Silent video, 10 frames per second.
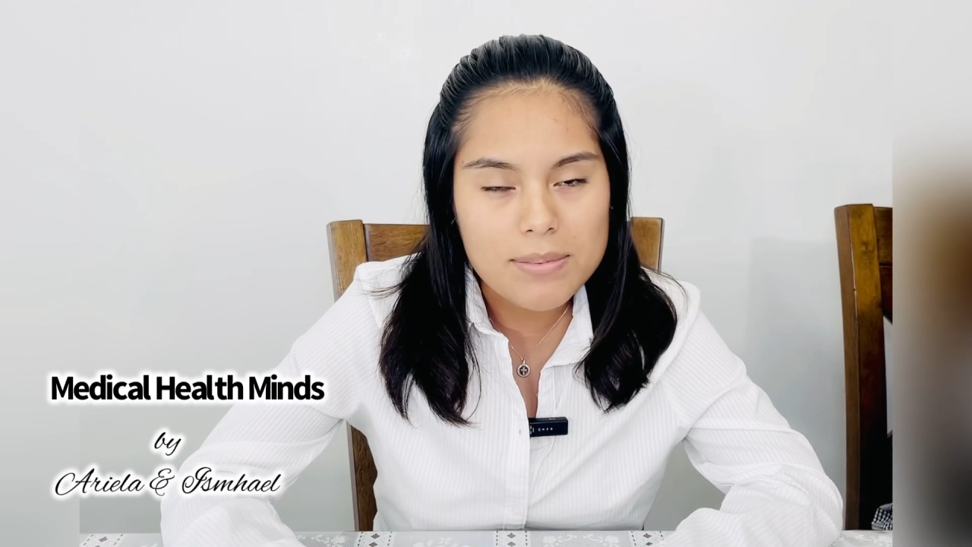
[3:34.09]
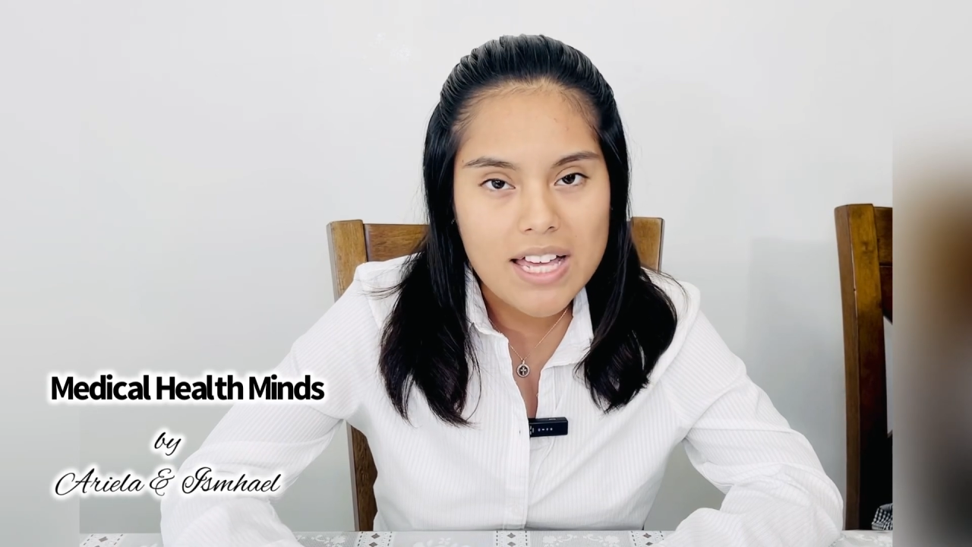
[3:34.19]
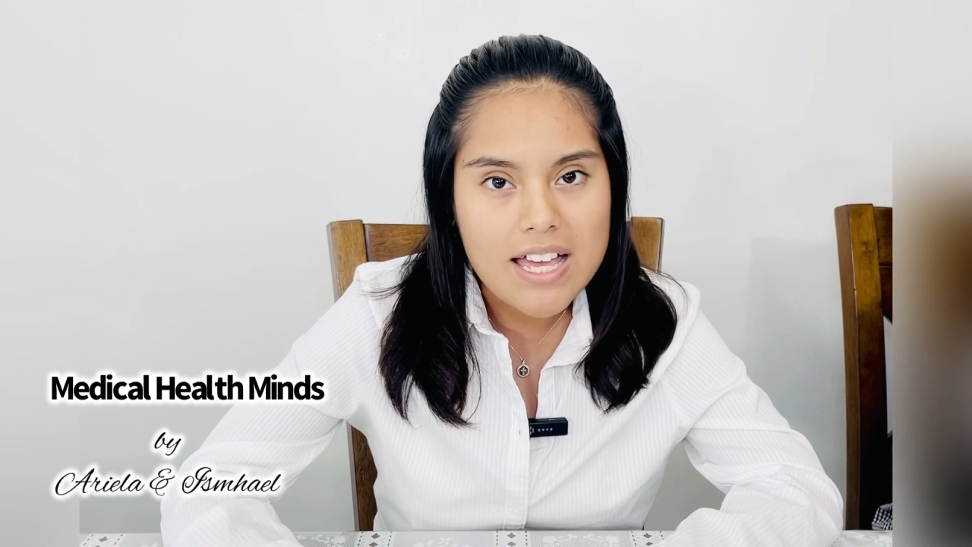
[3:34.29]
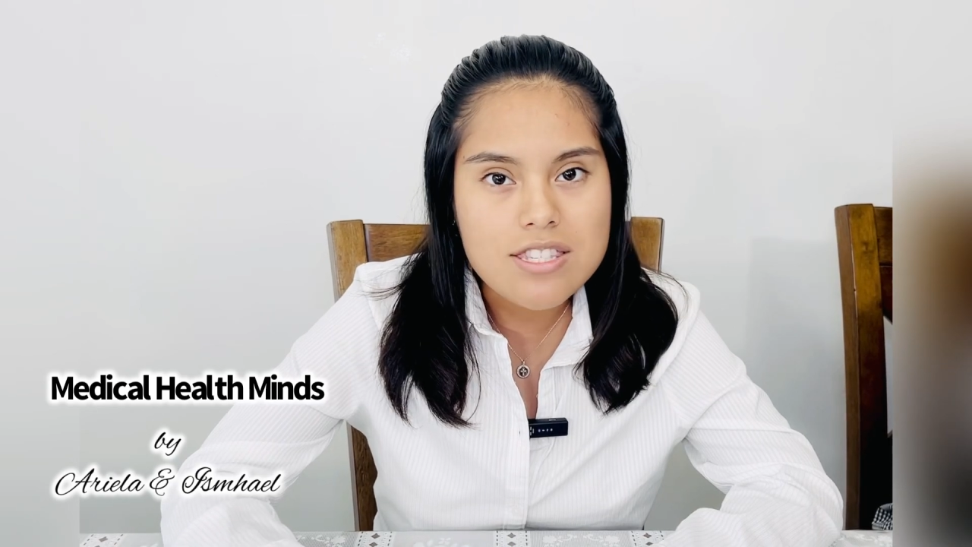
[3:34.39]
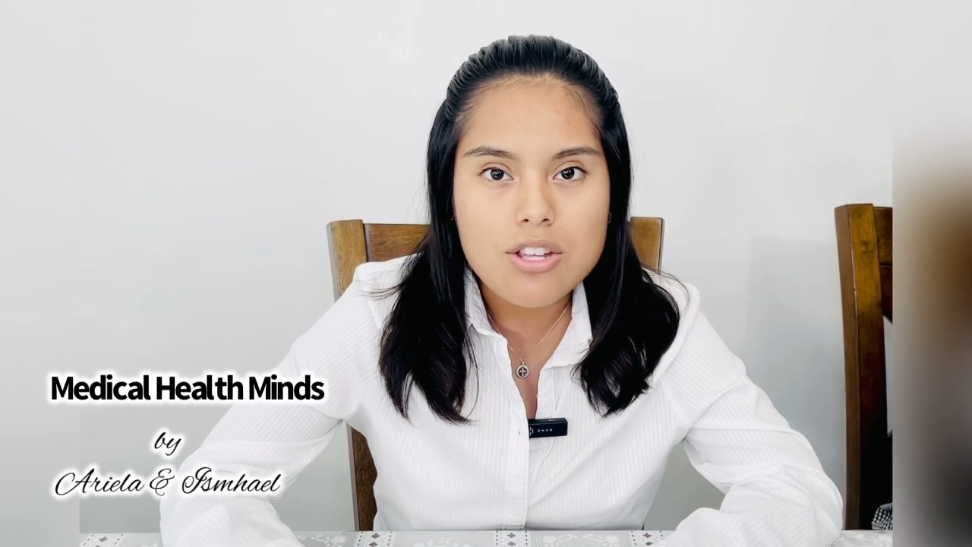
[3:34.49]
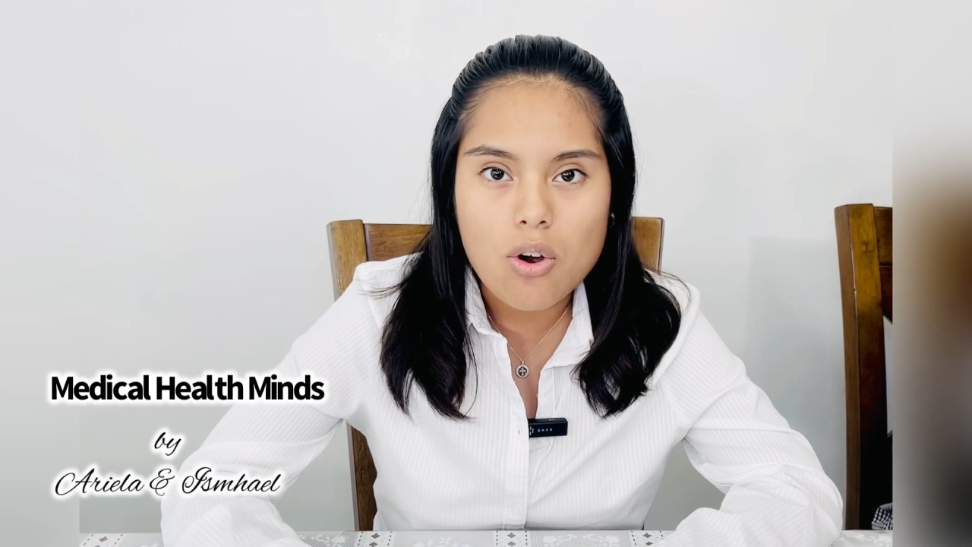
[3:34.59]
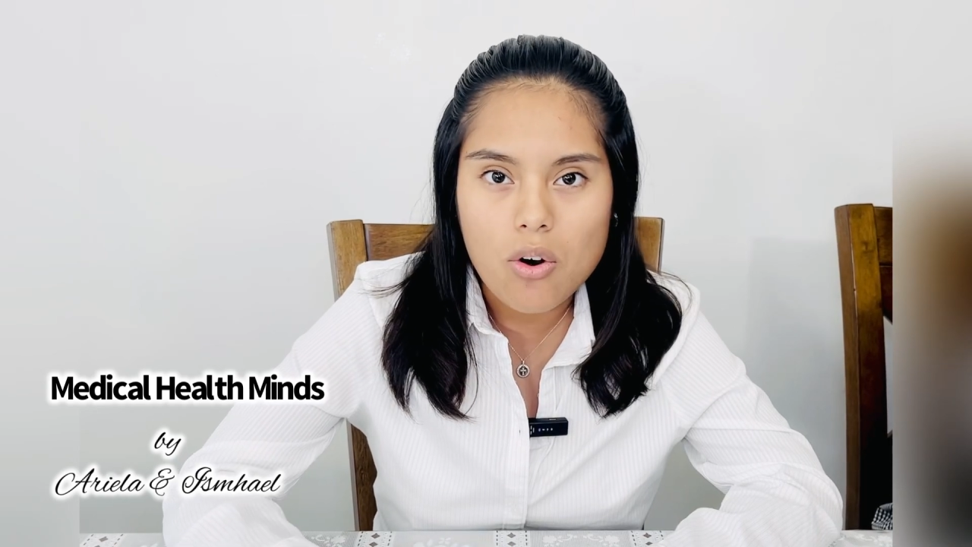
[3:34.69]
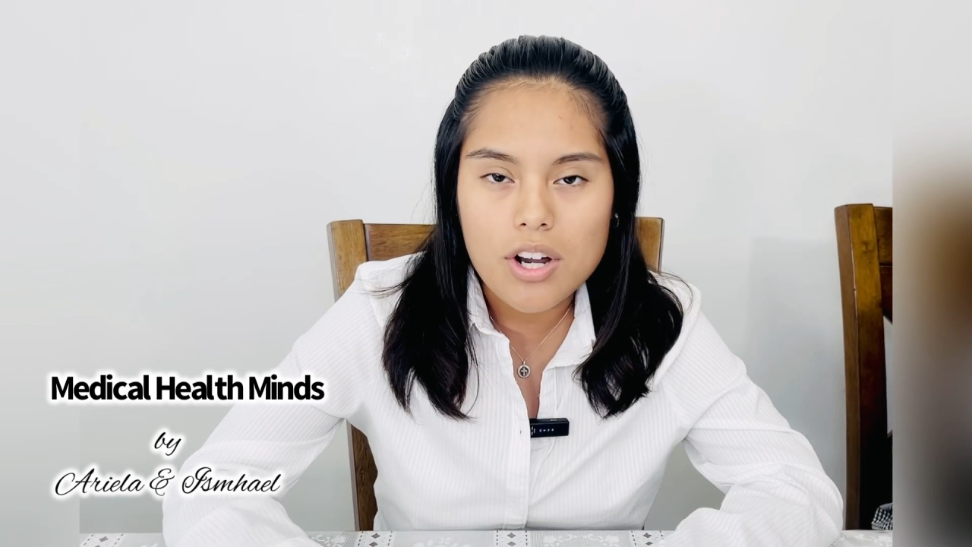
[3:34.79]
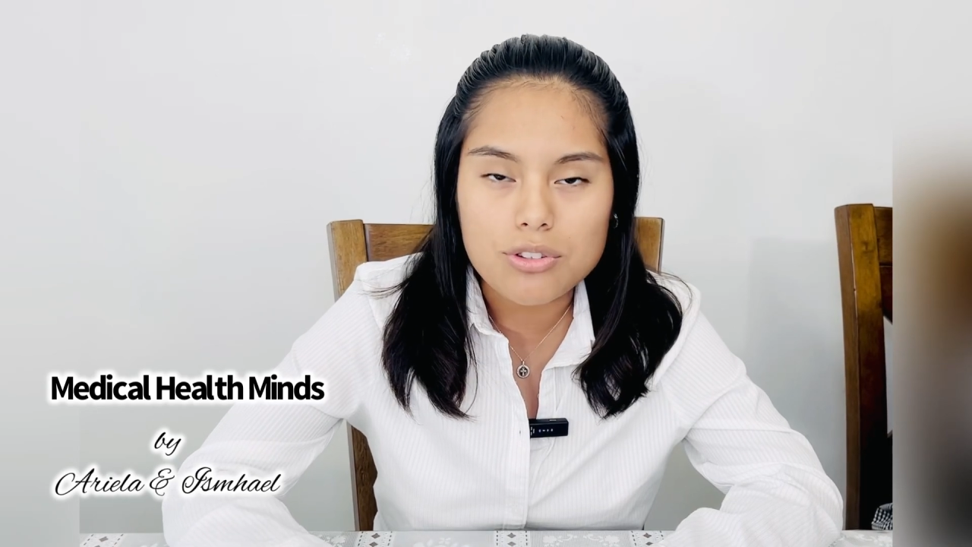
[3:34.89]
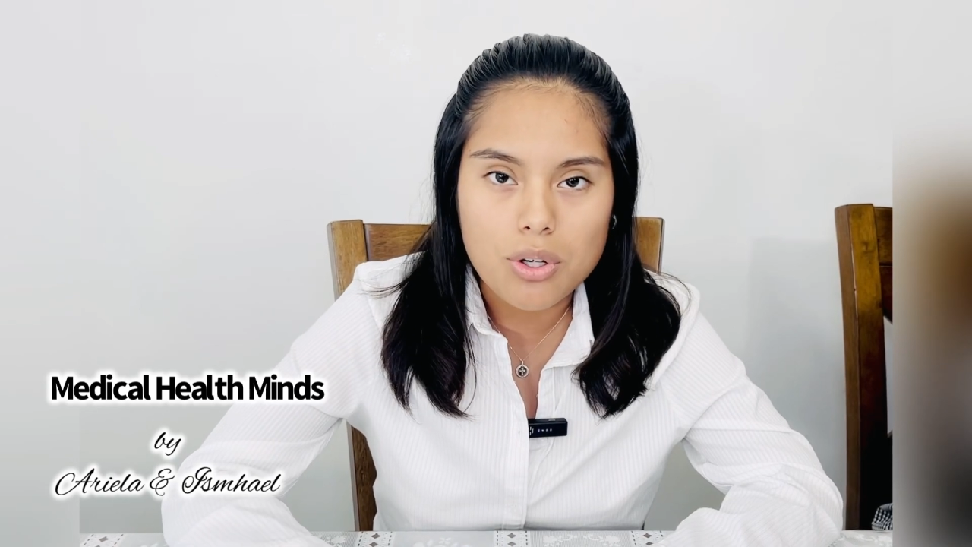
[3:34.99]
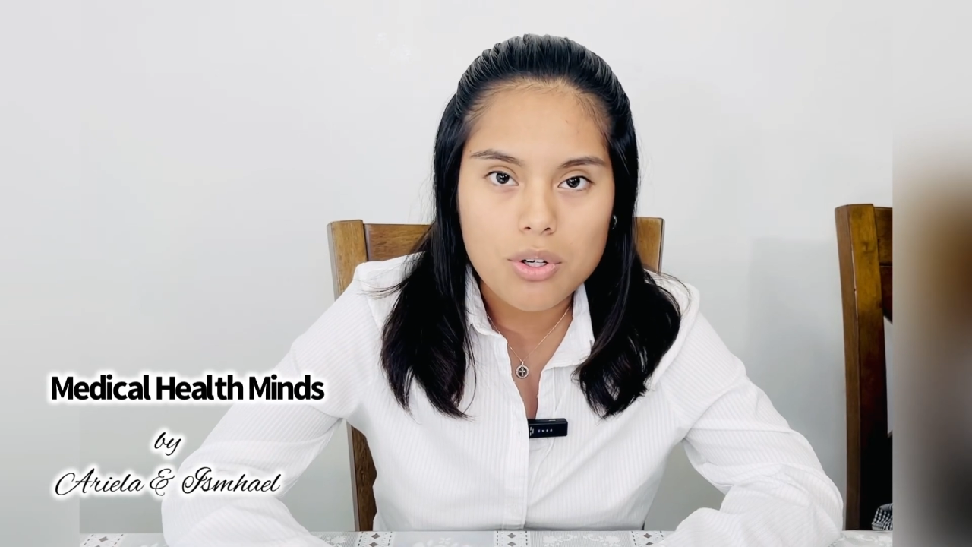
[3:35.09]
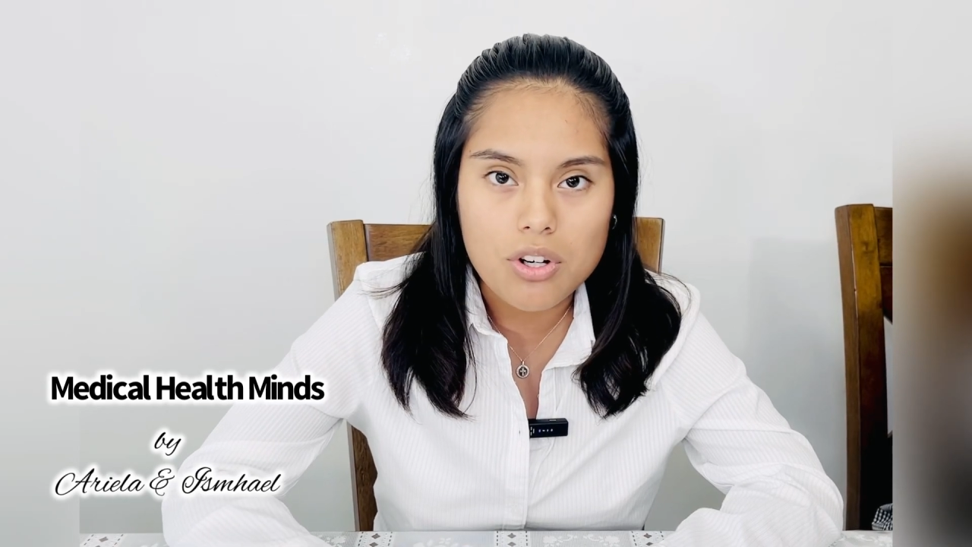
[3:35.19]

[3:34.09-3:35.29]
test or a throat